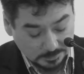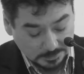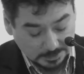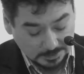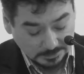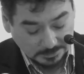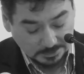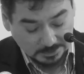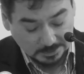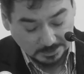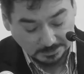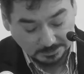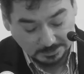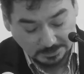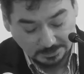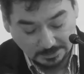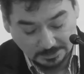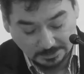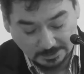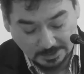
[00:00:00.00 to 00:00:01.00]
As a
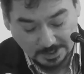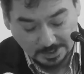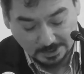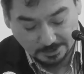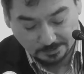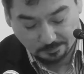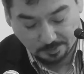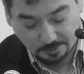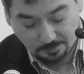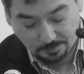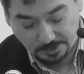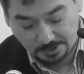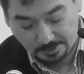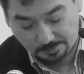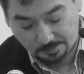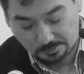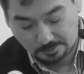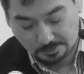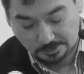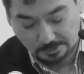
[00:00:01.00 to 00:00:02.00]
hunting and gathering
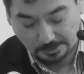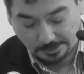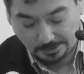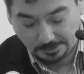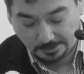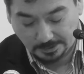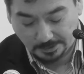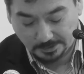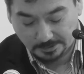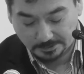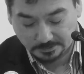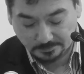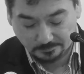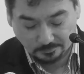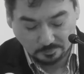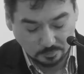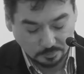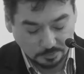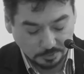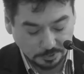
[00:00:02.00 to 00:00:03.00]
people, our ideas
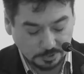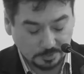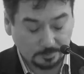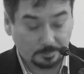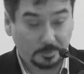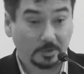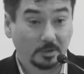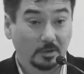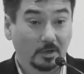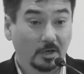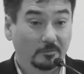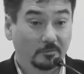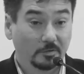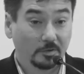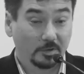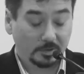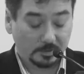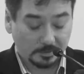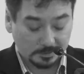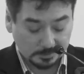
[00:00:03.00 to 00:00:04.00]
of ownership and
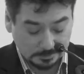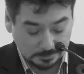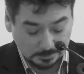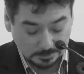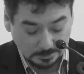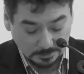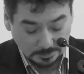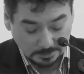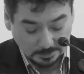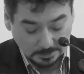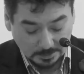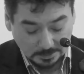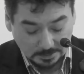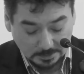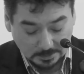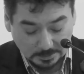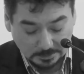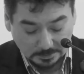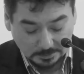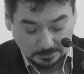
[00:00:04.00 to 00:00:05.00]
governance
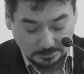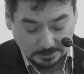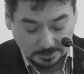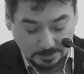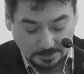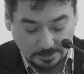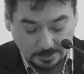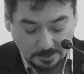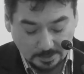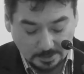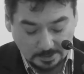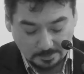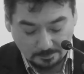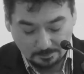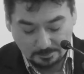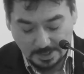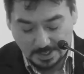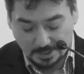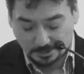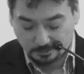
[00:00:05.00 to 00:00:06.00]
did not
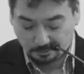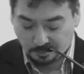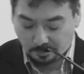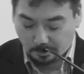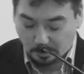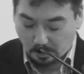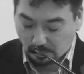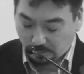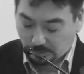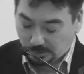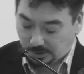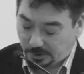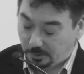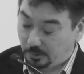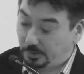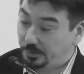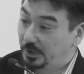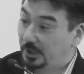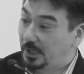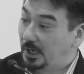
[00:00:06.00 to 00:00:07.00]
match remotely
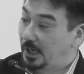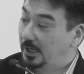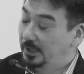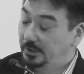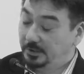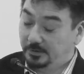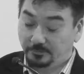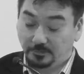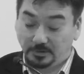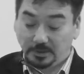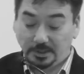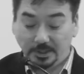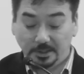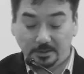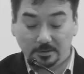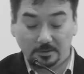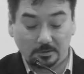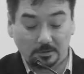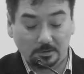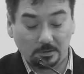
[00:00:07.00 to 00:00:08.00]
with the kind of
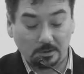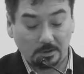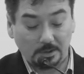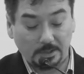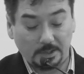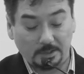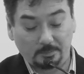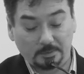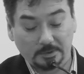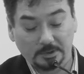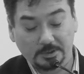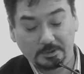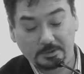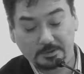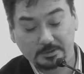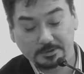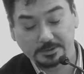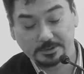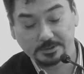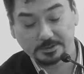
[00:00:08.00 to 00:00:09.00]
legal and
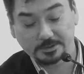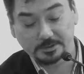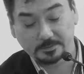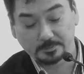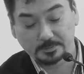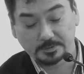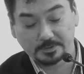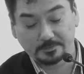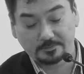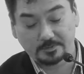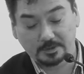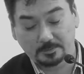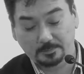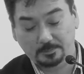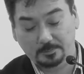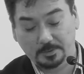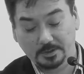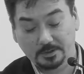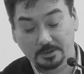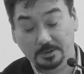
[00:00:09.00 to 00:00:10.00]
political systems
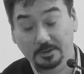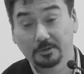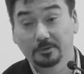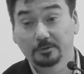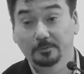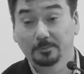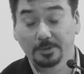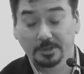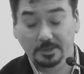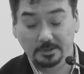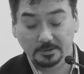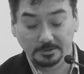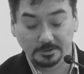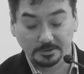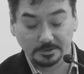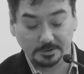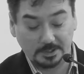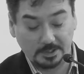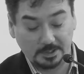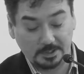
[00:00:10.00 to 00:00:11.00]
developed by the European
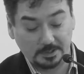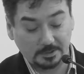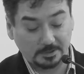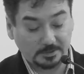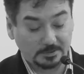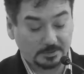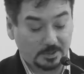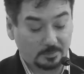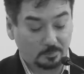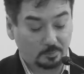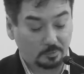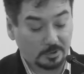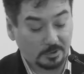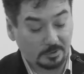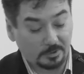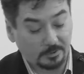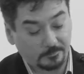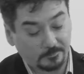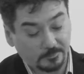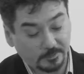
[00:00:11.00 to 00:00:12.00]
societies that
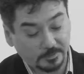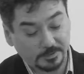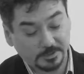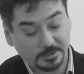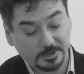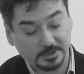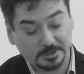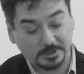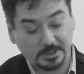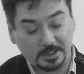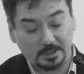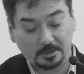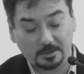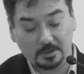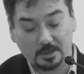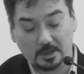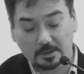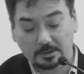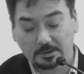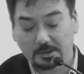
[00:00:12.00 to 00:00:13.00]
brought our first sustained
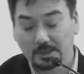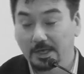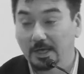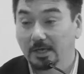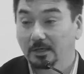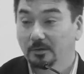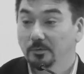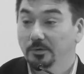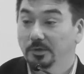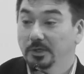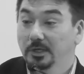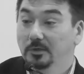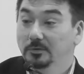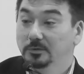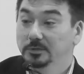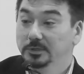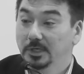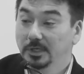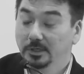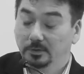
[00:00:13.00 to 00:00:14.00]
contact with the
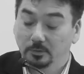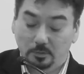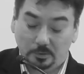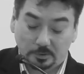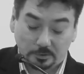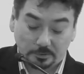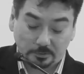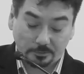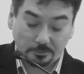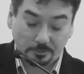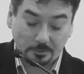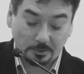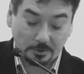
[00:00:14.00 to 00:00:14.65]
outside world.